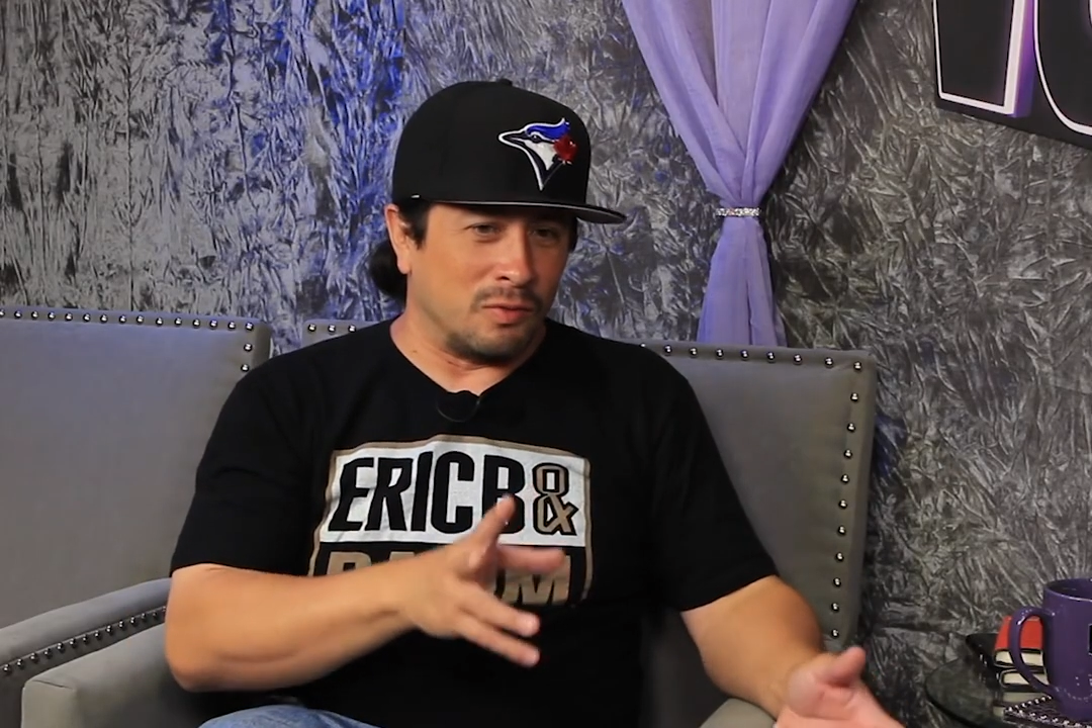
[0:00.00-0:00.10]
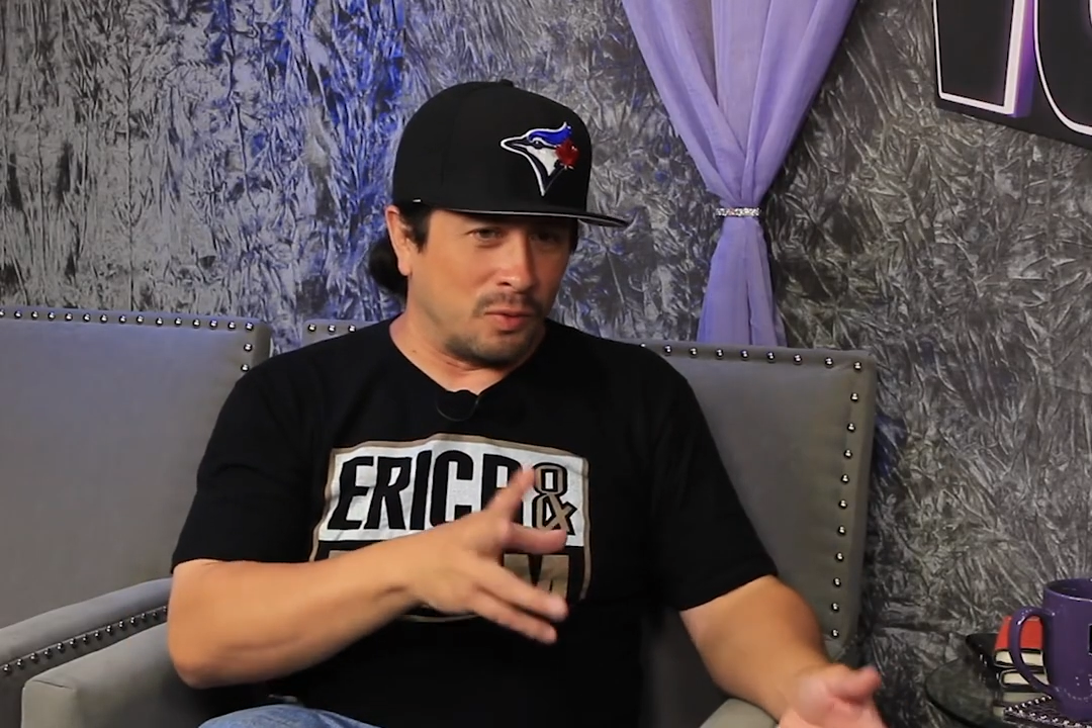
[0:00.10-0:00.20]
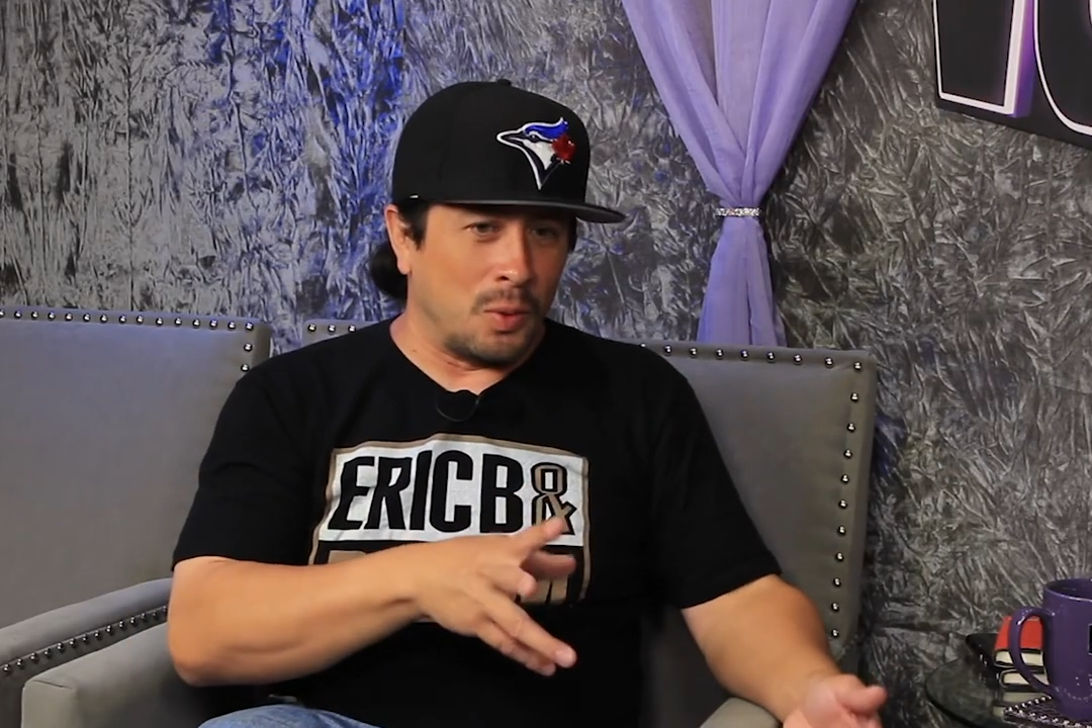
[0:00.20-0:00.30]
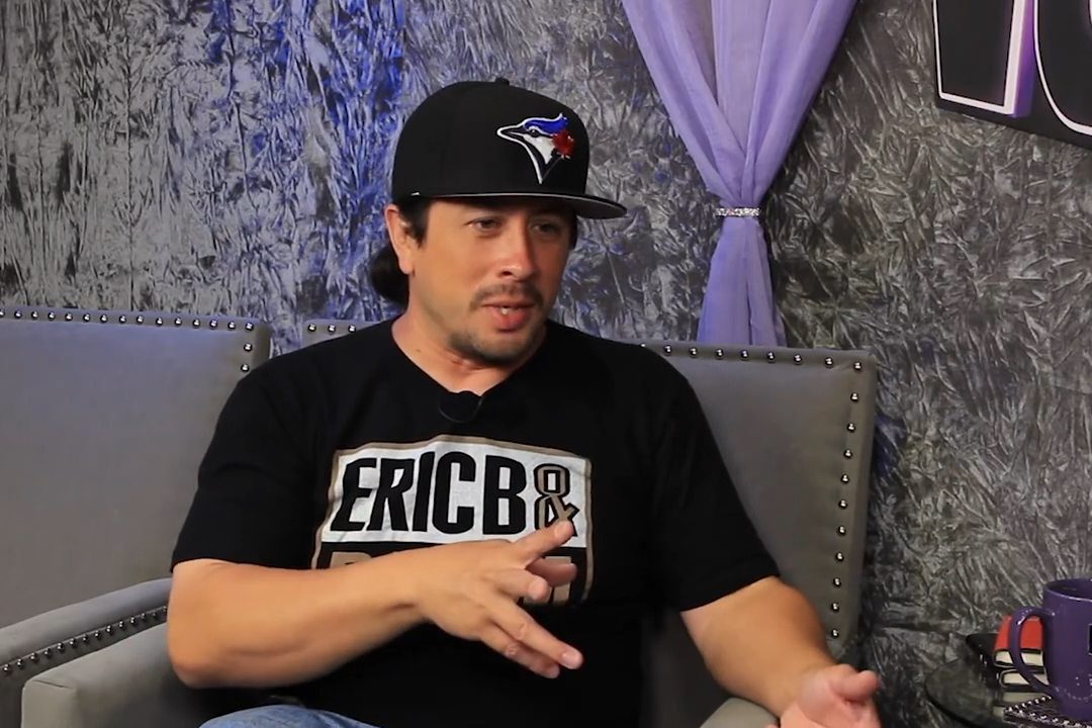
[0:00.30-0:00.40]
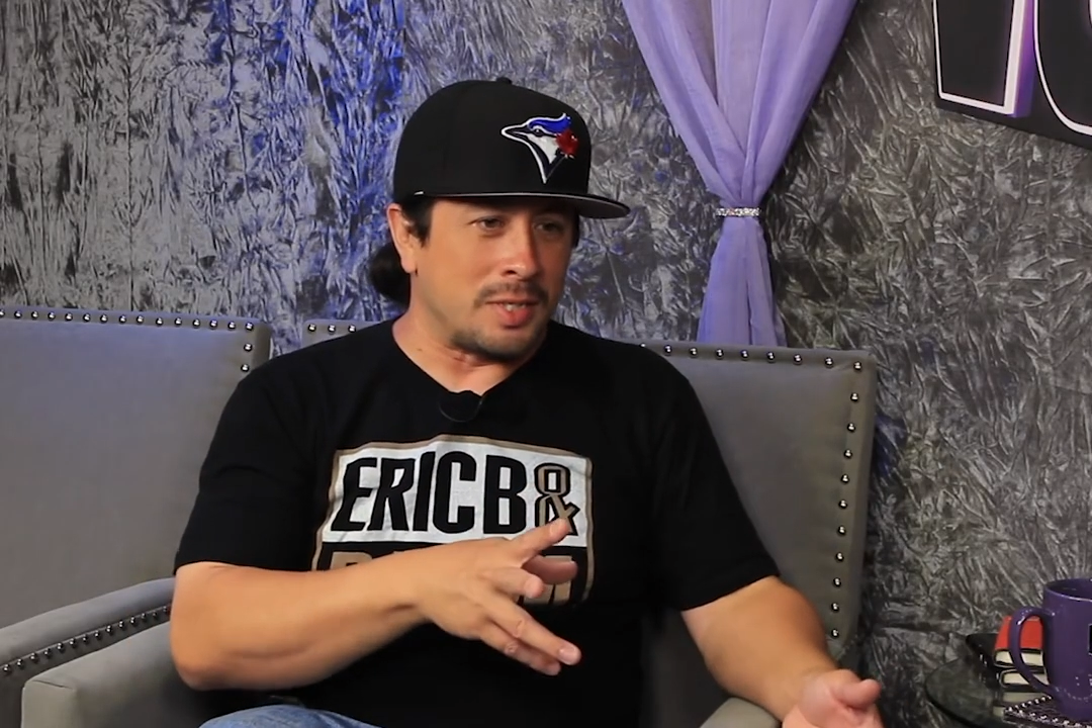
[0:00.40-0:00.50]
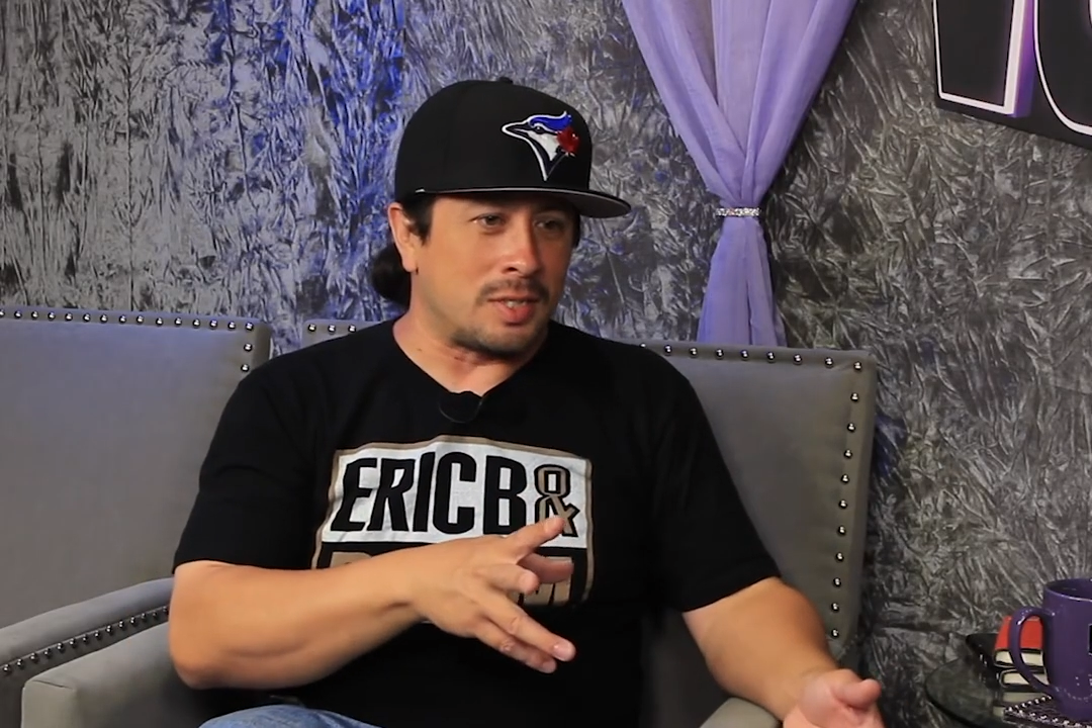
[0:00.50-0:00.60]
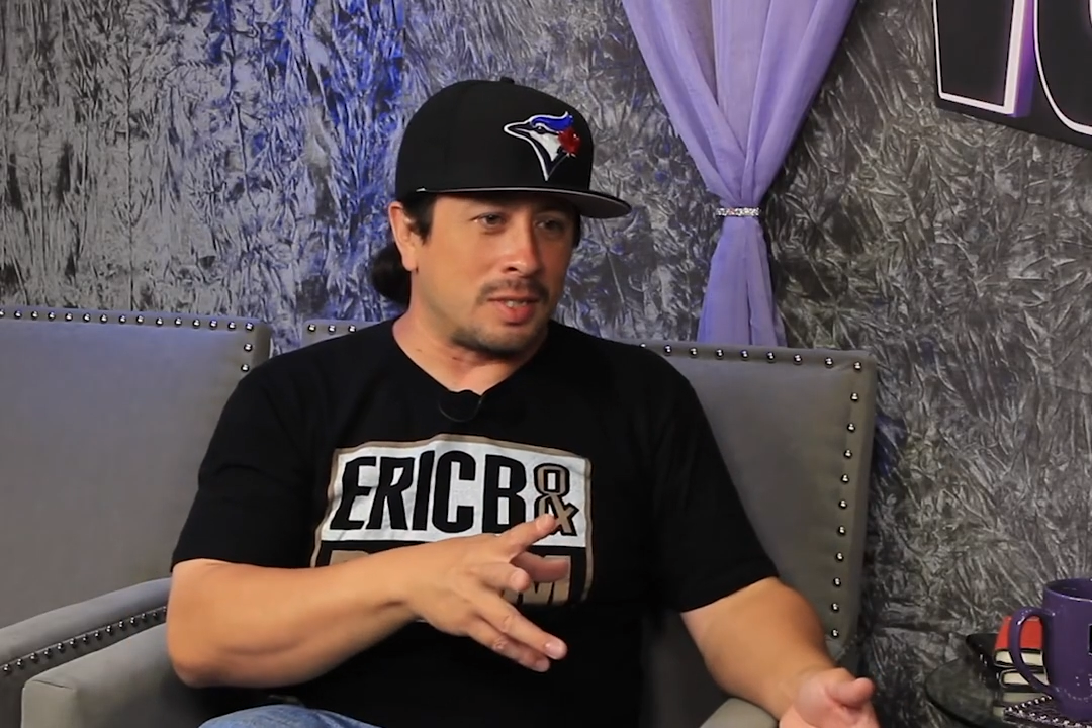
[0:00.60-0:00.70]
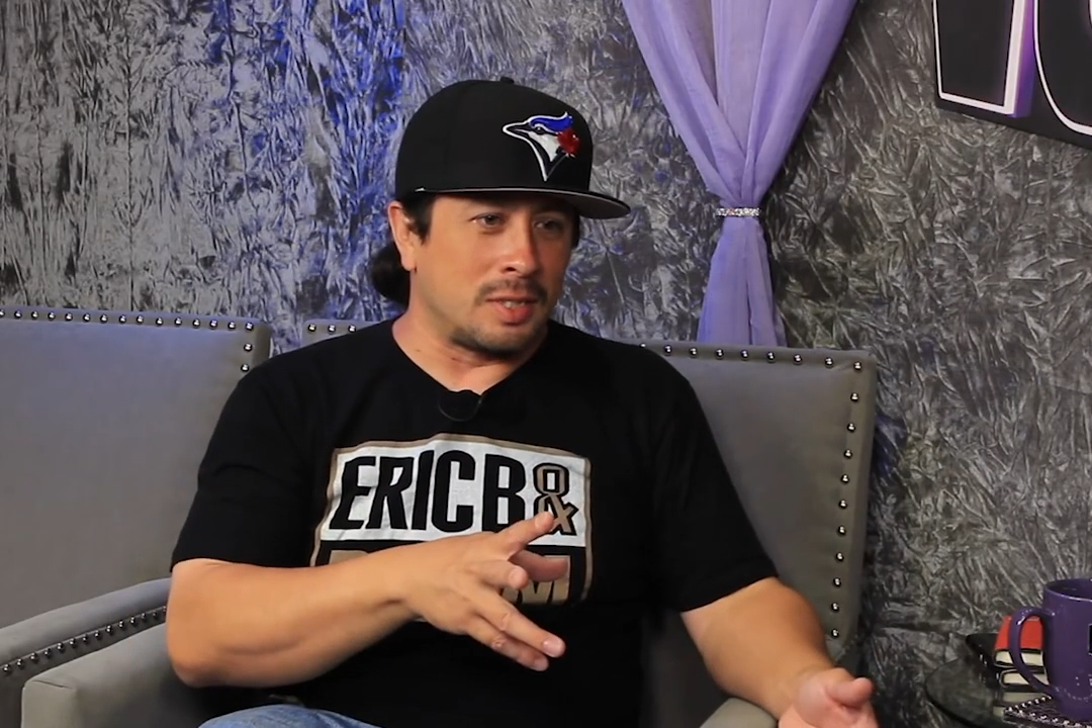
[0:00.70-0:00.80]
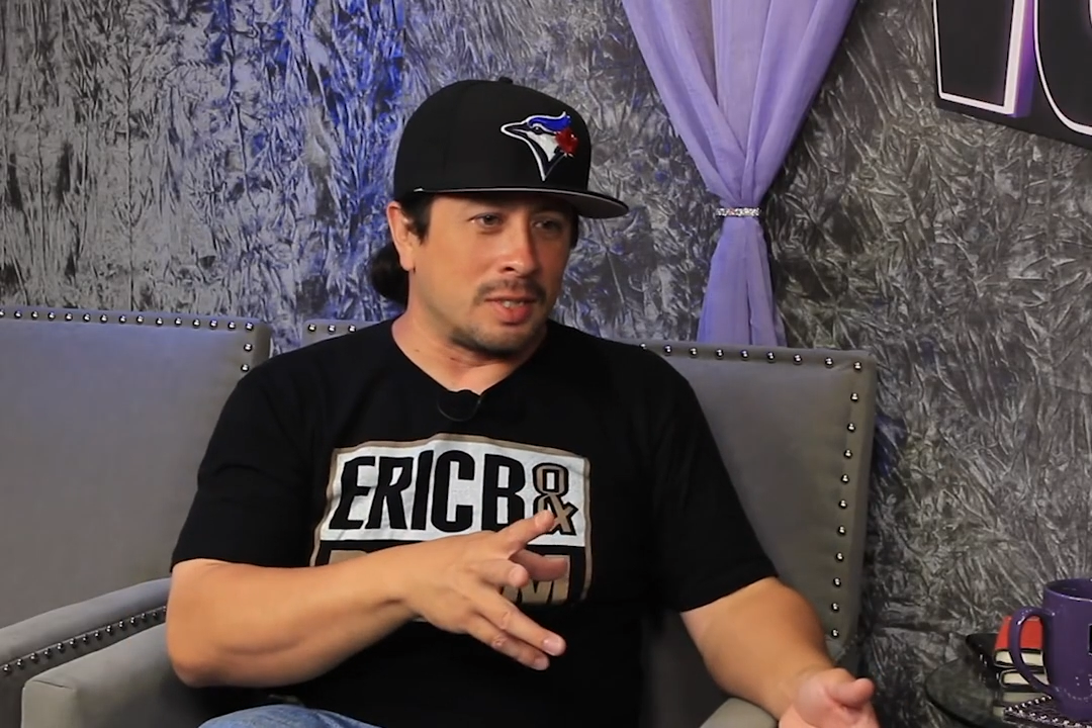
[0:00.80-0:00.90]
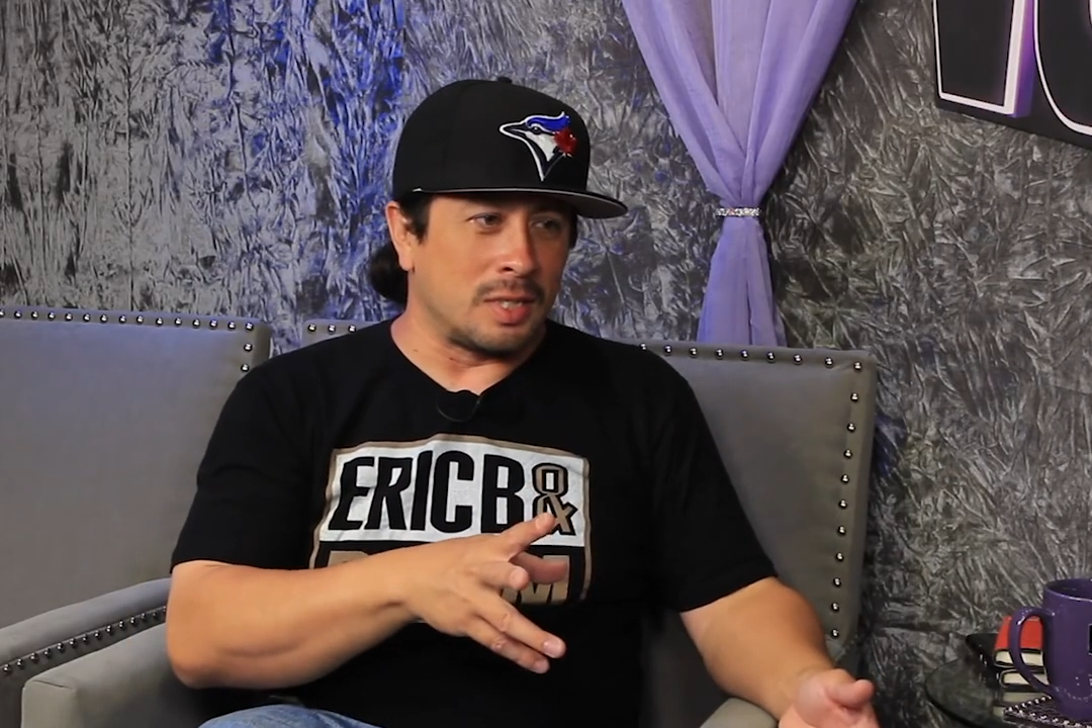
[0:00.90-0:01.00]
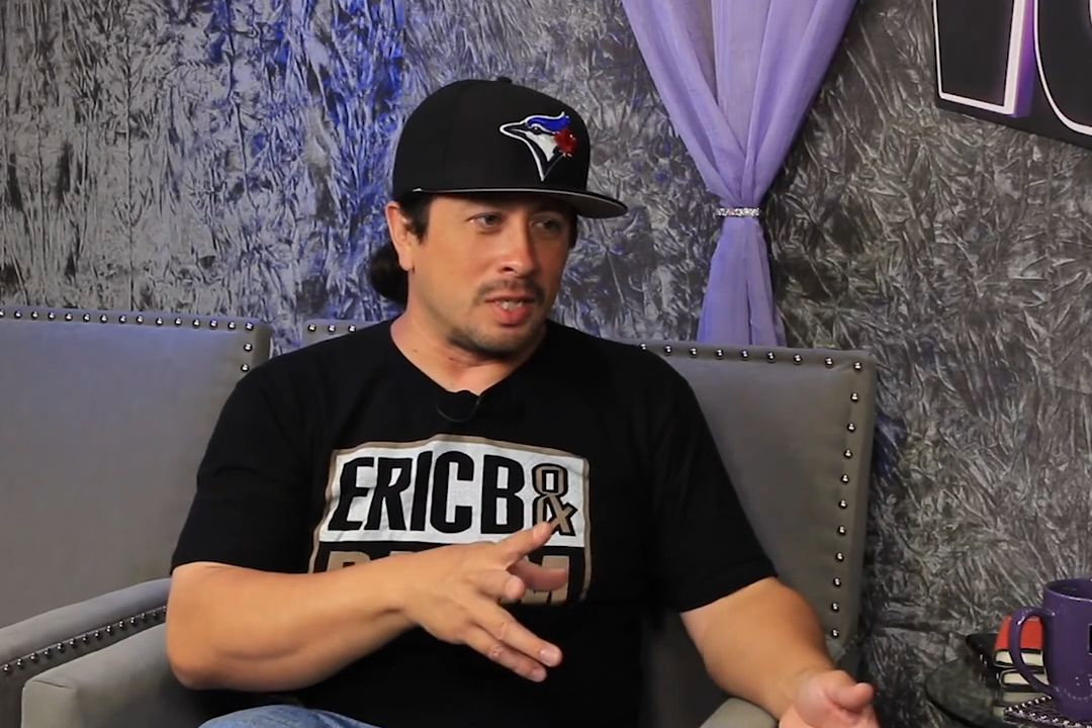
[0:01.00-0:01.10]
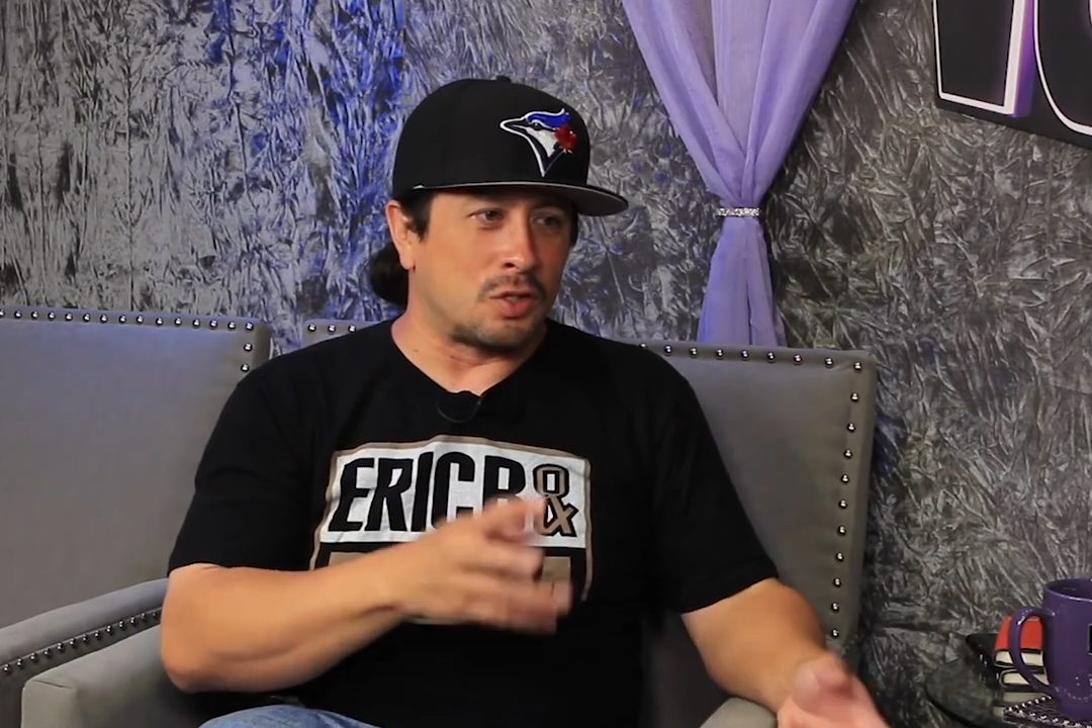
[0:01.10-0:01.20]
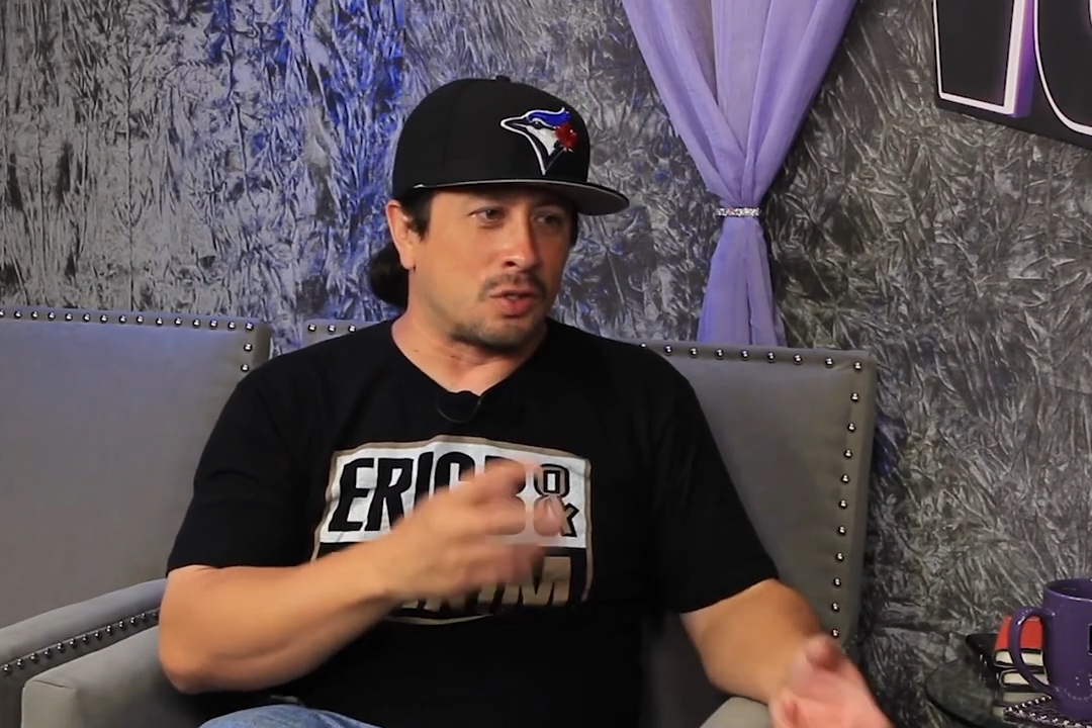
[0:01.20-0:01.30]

voice, the